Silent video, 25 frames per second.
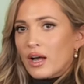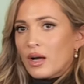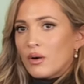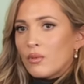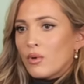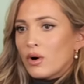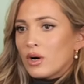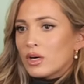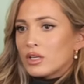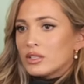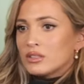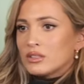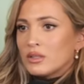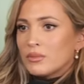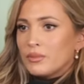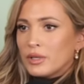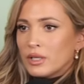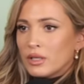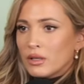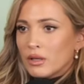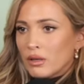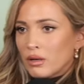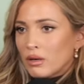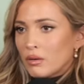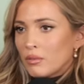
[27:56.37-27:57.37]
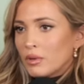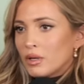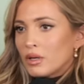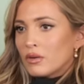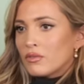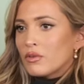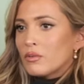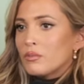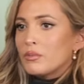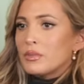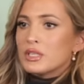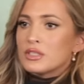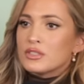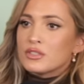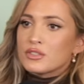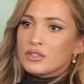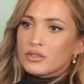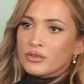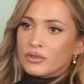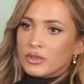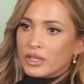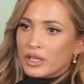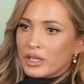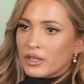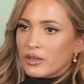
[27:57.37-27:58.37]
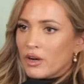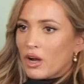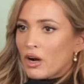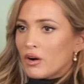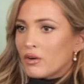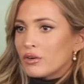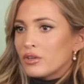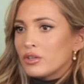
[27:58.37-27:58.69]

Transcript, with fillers: I wanted to be a little bit of a mystery and not